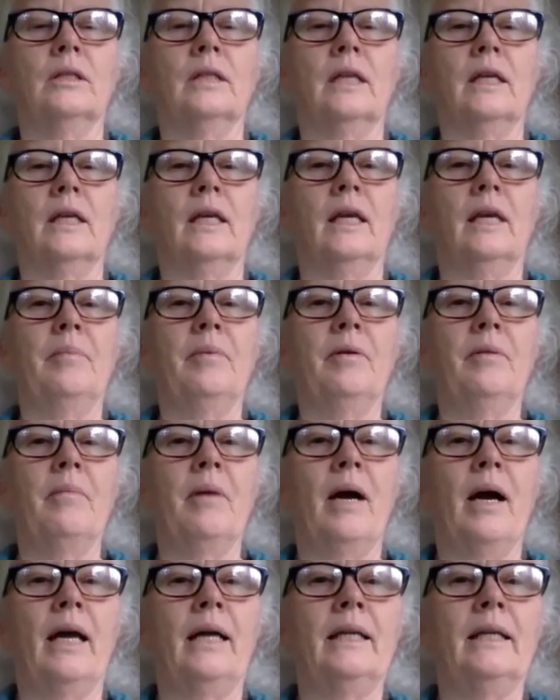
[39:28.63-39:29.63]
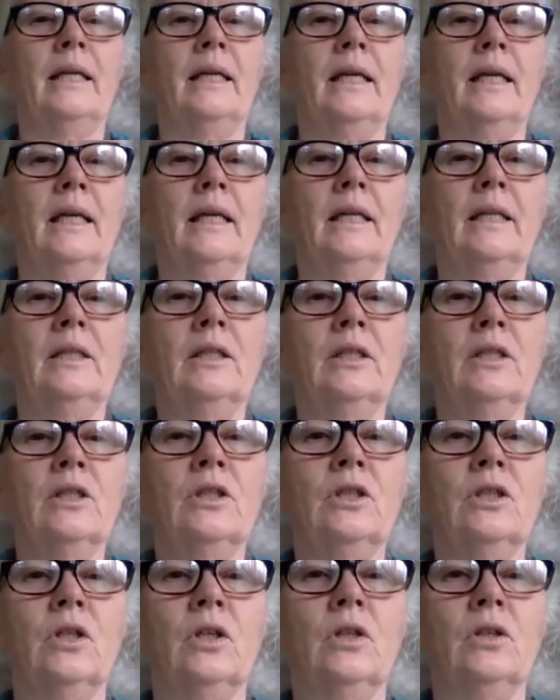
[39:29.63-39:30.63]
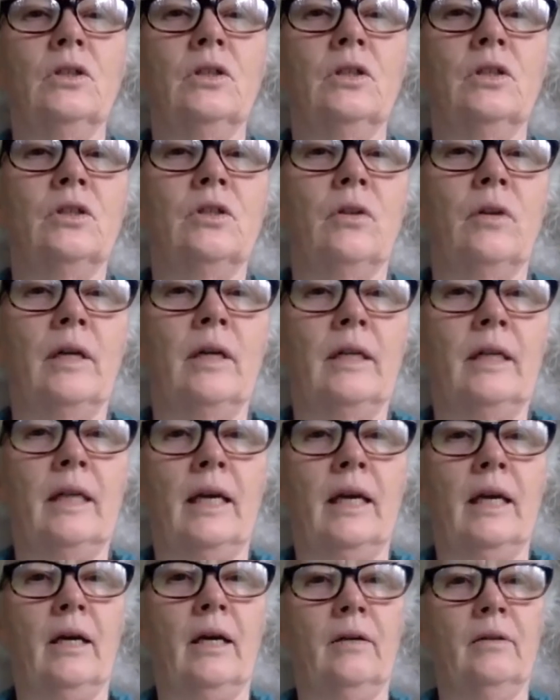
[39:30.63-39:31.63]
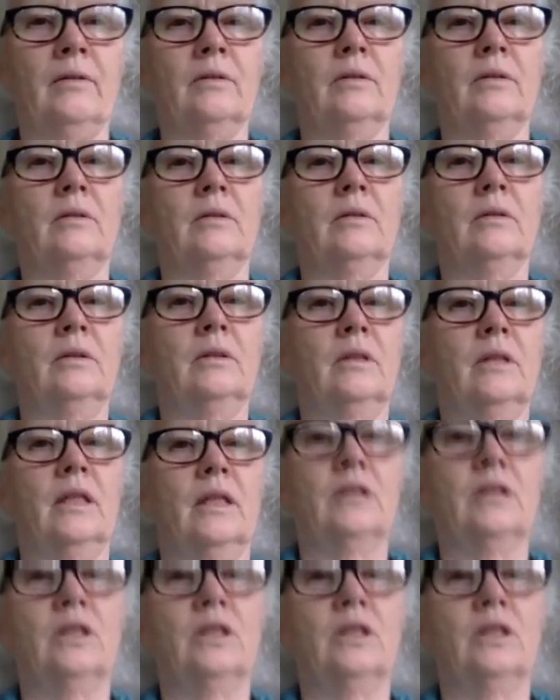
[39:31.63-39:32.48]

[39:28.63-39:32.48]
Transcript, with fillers: keep your mind in your shoulder joint now. Yes,